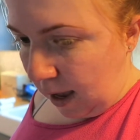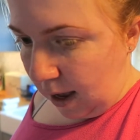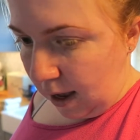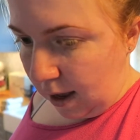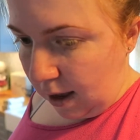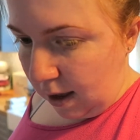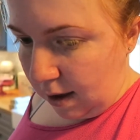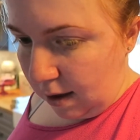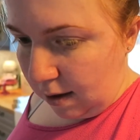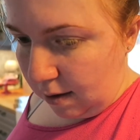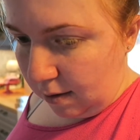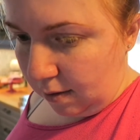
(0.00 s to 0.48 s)

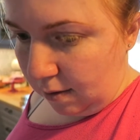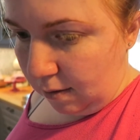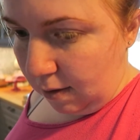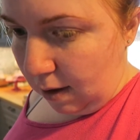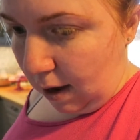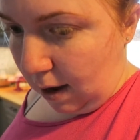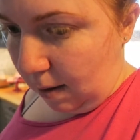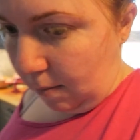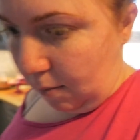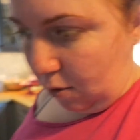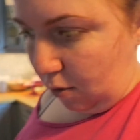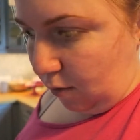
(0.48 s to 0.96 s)
So
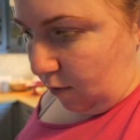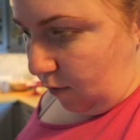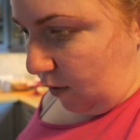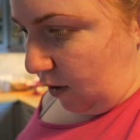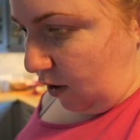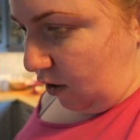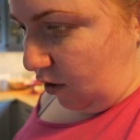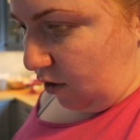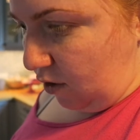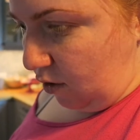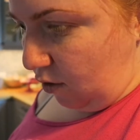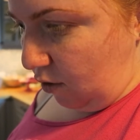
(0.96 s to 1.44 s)
yeah, I'm gonna
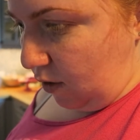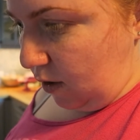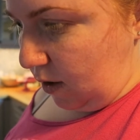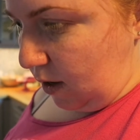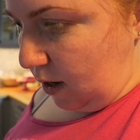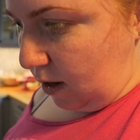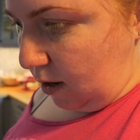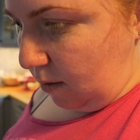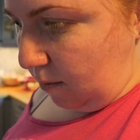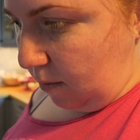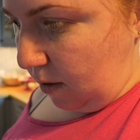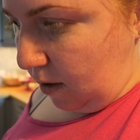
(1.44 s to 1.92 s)
finish to
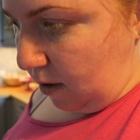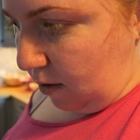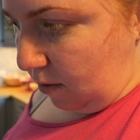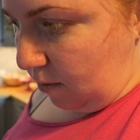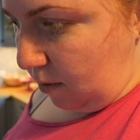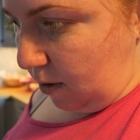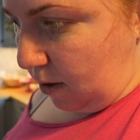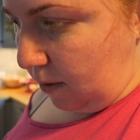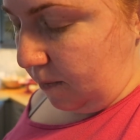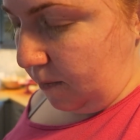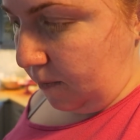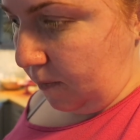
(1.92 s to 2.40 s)
set up this
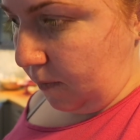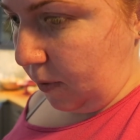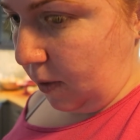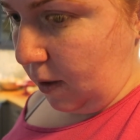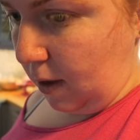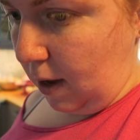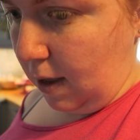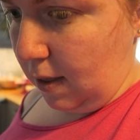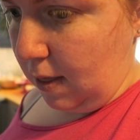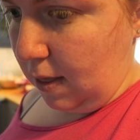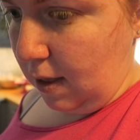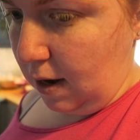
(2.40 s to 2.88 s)
one,
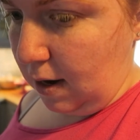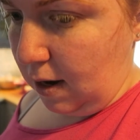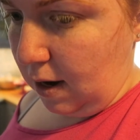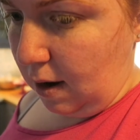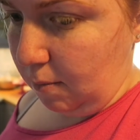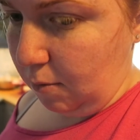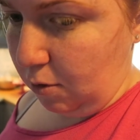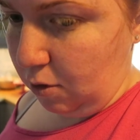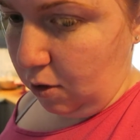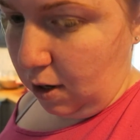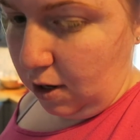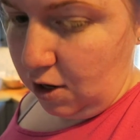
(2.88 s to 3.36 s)
and then
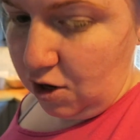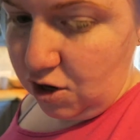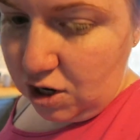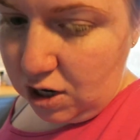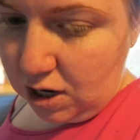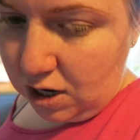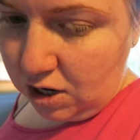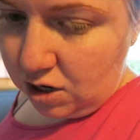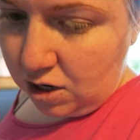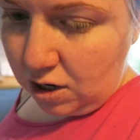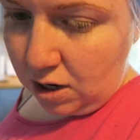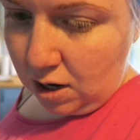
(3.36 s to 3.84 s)
I'm gonna get
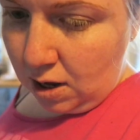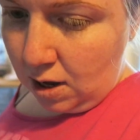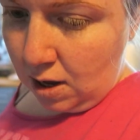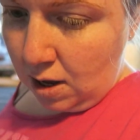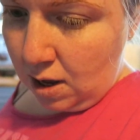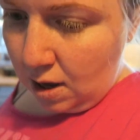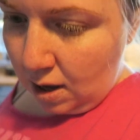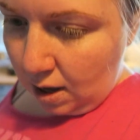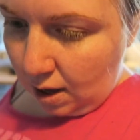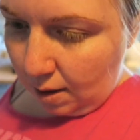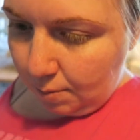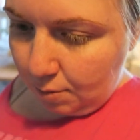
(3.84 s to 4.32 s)
changed.
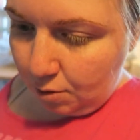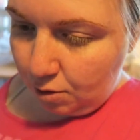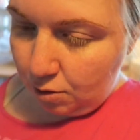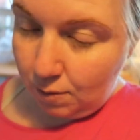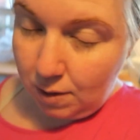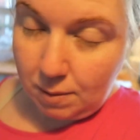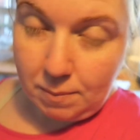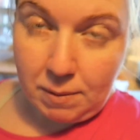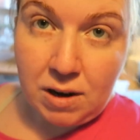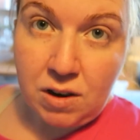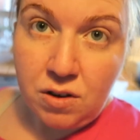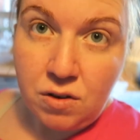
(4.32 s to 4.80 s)
I'm gonna
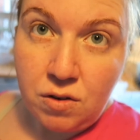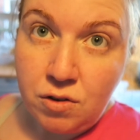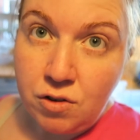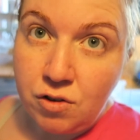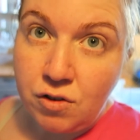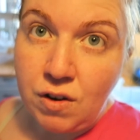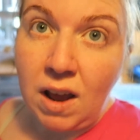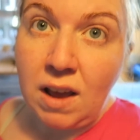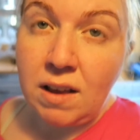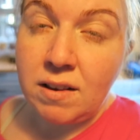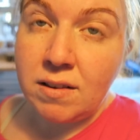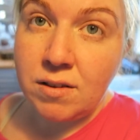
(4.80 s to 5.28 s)
wear my new
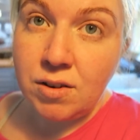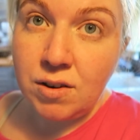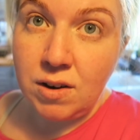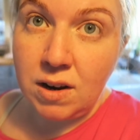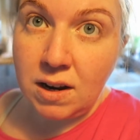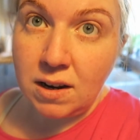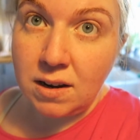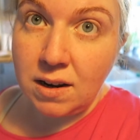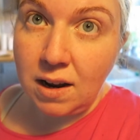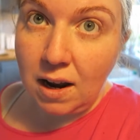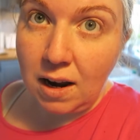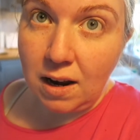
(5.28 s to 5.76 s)
dress
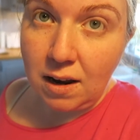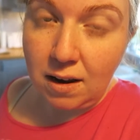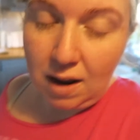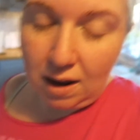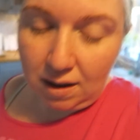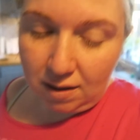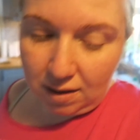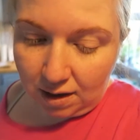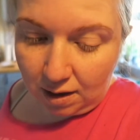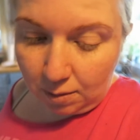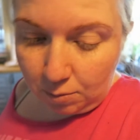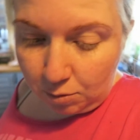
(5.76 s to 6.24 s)
tonight, and
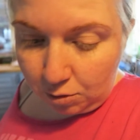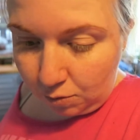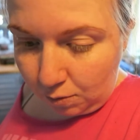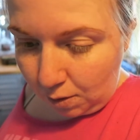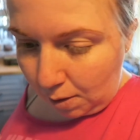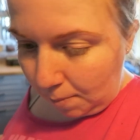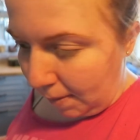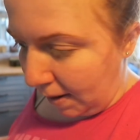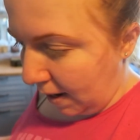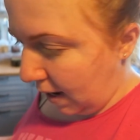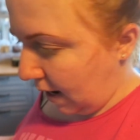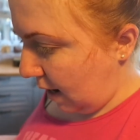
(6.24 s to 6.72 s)
I think I'm gonna
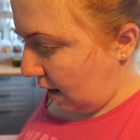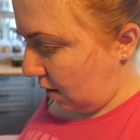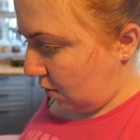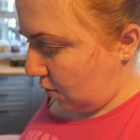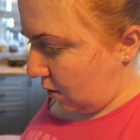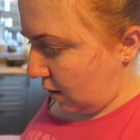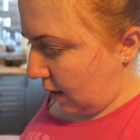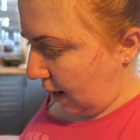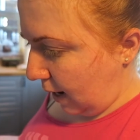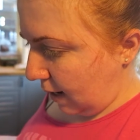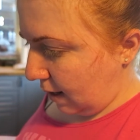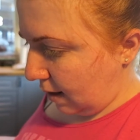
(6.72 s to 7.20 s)
wear my yellow
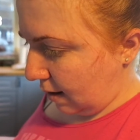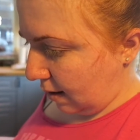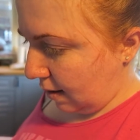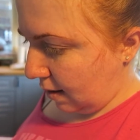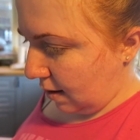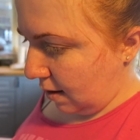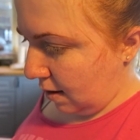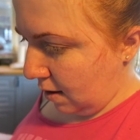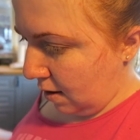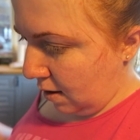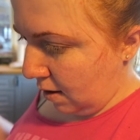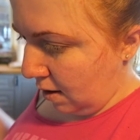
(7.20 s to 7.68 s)

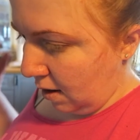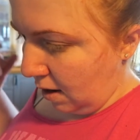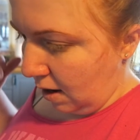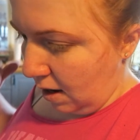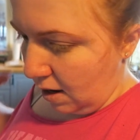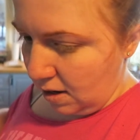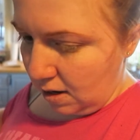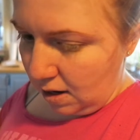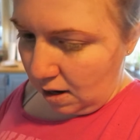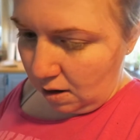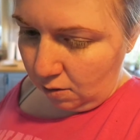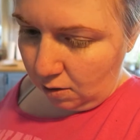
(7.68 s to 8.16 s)
tights
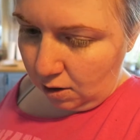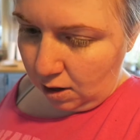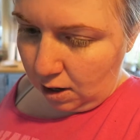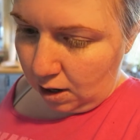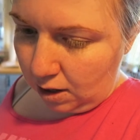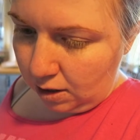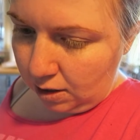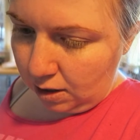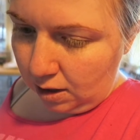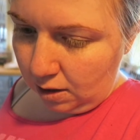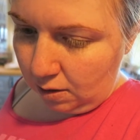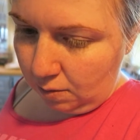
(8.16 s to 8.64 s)
and yellow
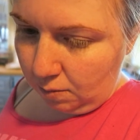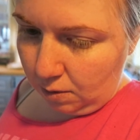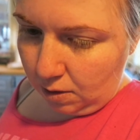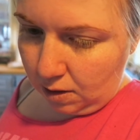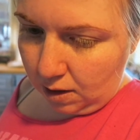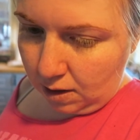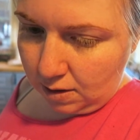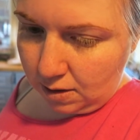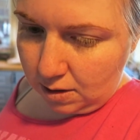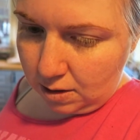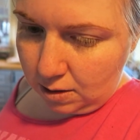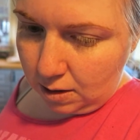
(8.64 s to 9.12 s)
cardigan with
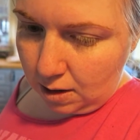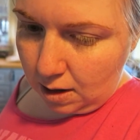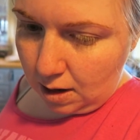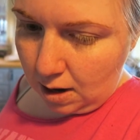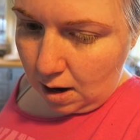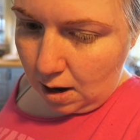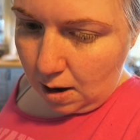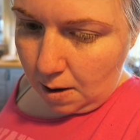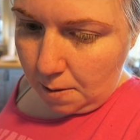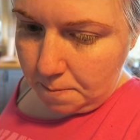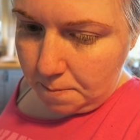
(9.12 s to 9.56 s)
it.